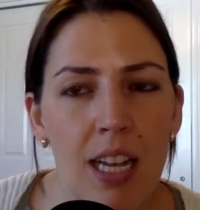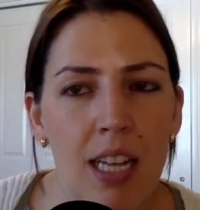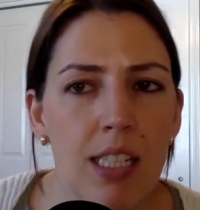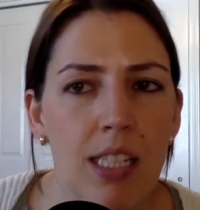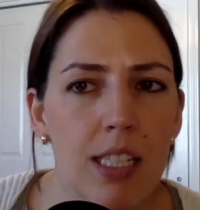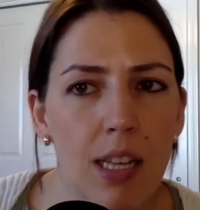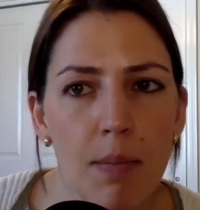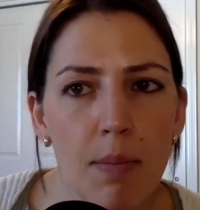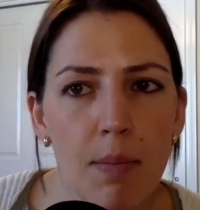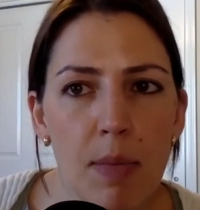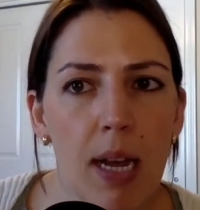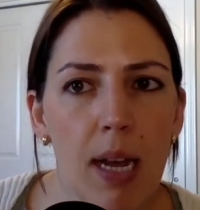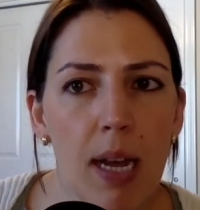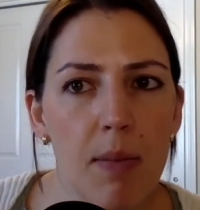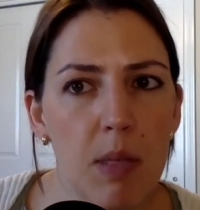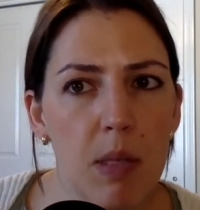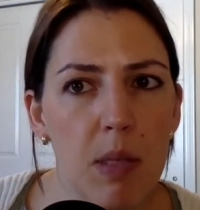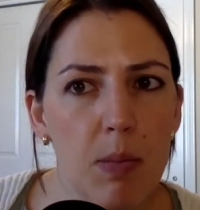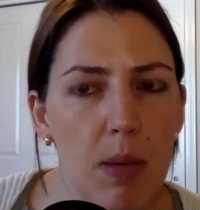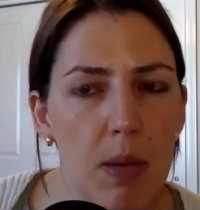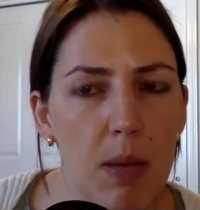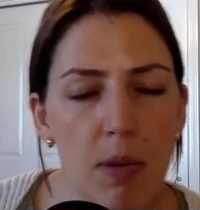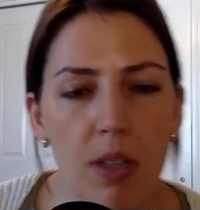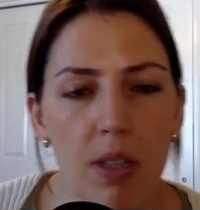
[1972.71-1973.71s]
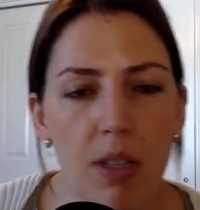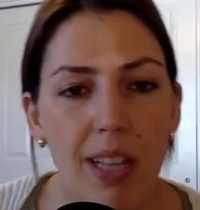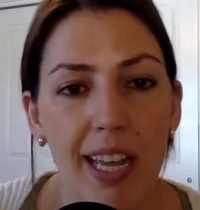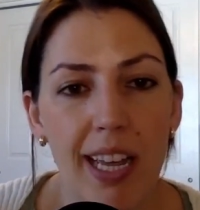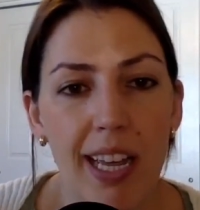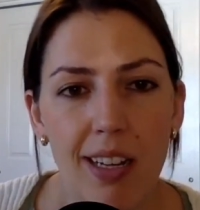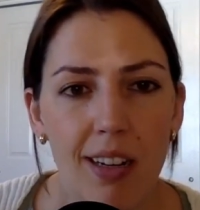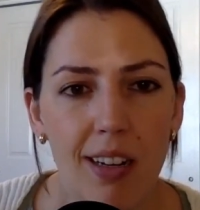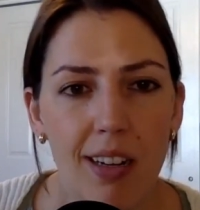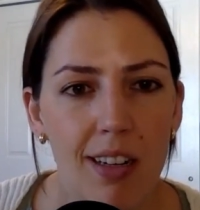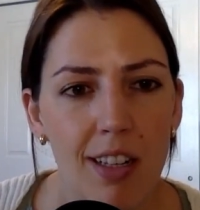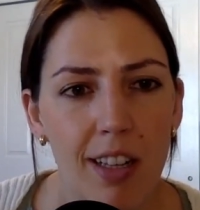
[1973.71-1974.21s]
Sometimes people
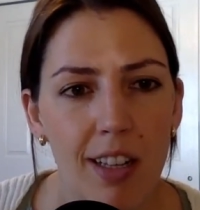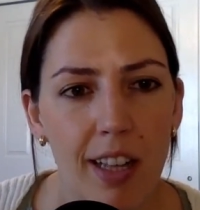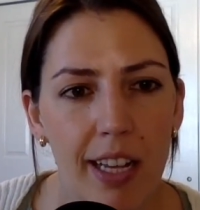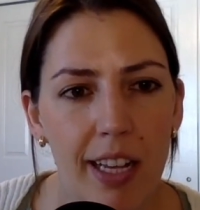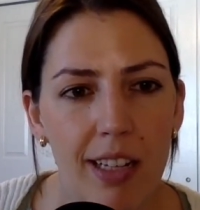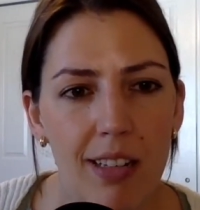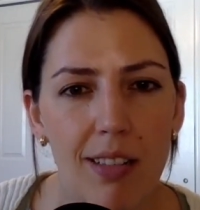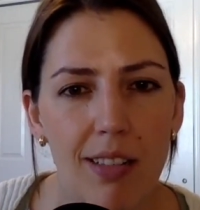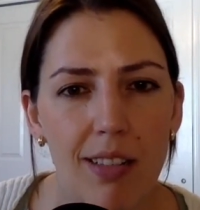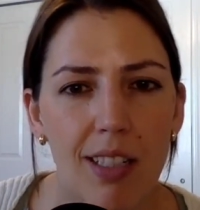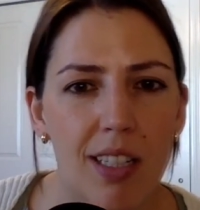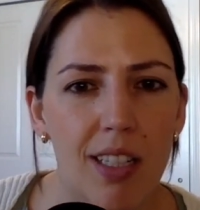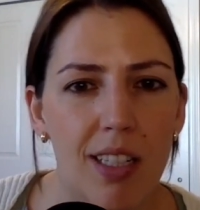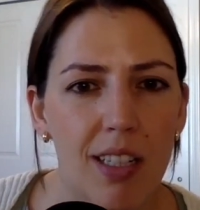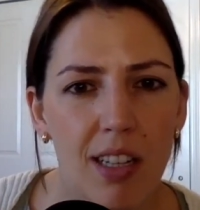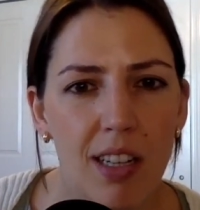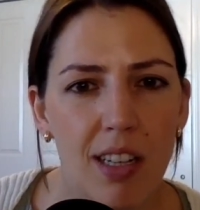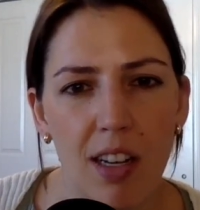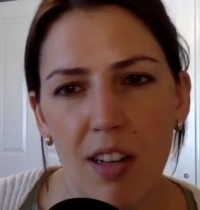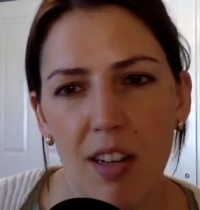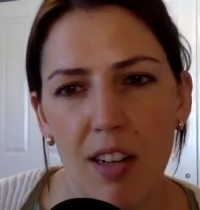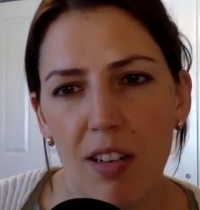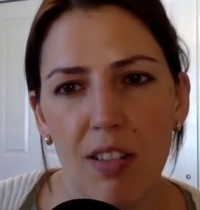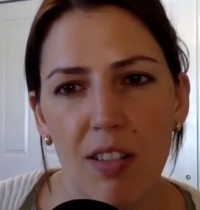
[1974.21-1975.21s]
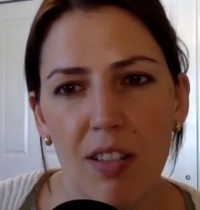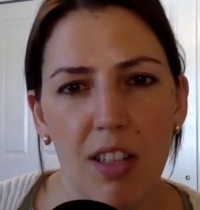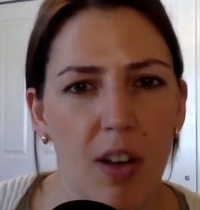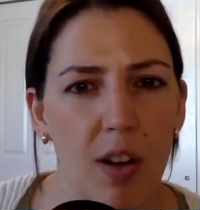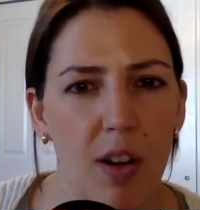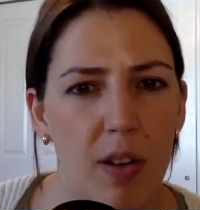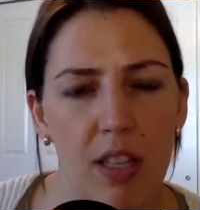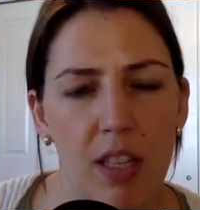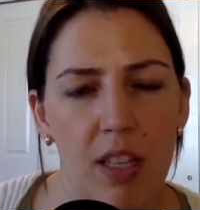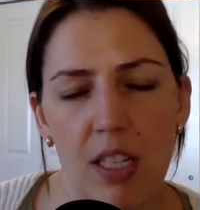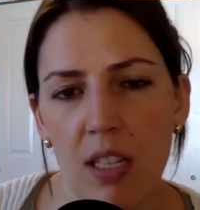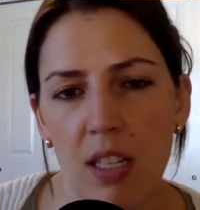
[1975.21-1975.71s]
no, you know
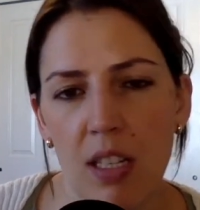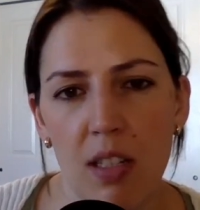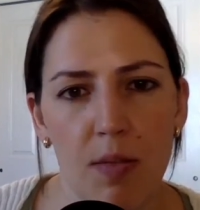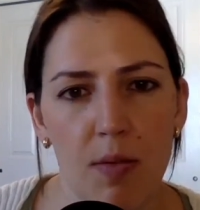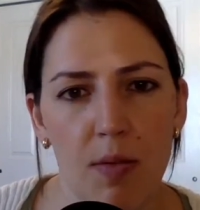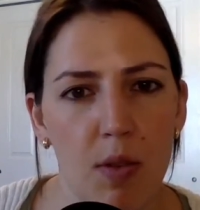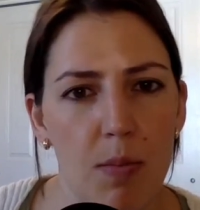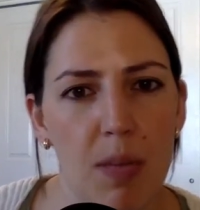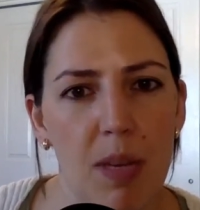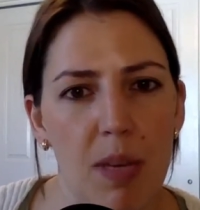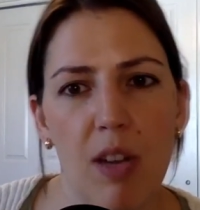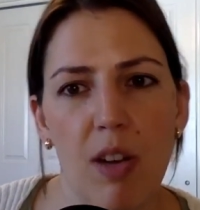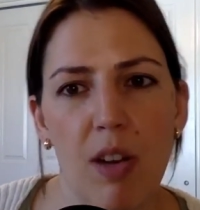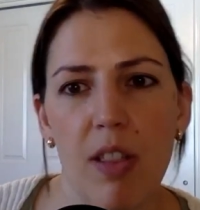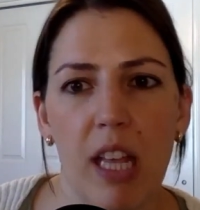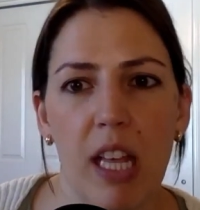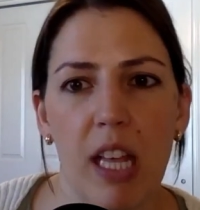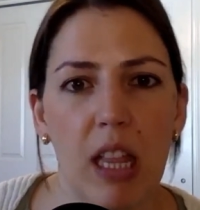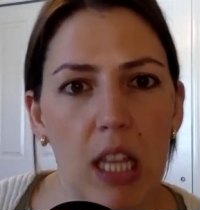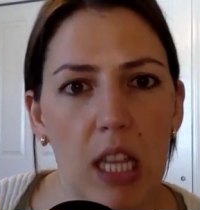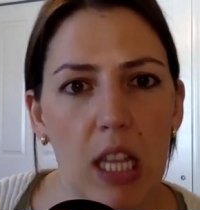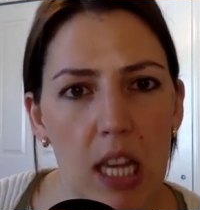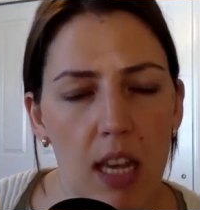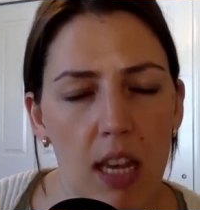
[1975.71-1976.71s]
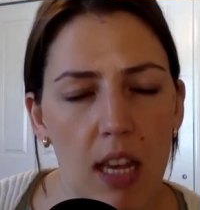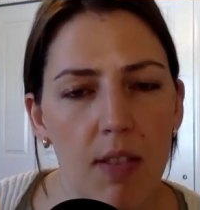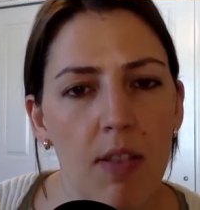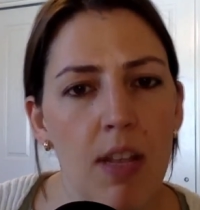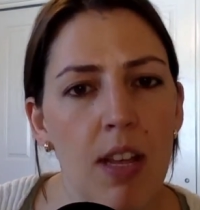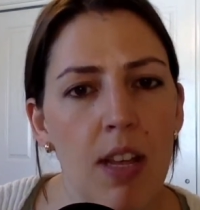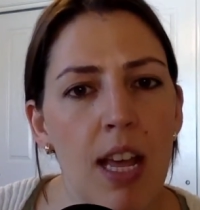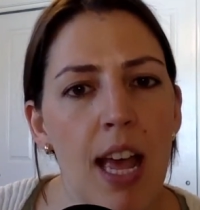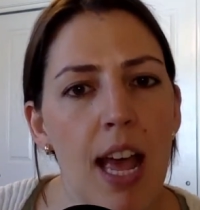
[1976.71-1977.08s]
what, this isn't for me, or they leave.